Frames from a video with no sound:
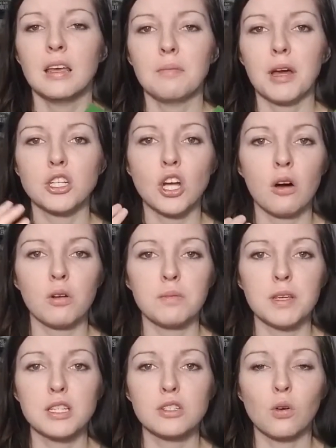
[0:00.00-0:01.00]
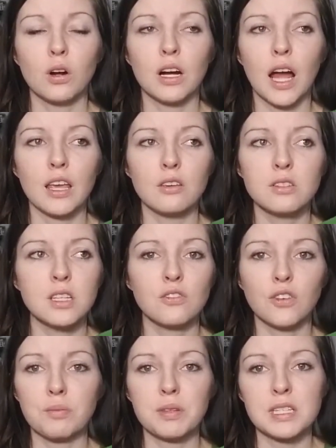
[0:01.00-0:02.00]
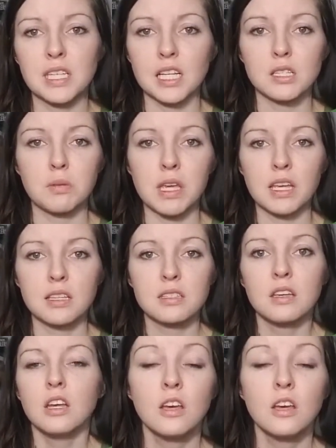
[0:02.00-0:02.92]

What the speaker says: My jaw would be sore. I used this for up to 6 weeks.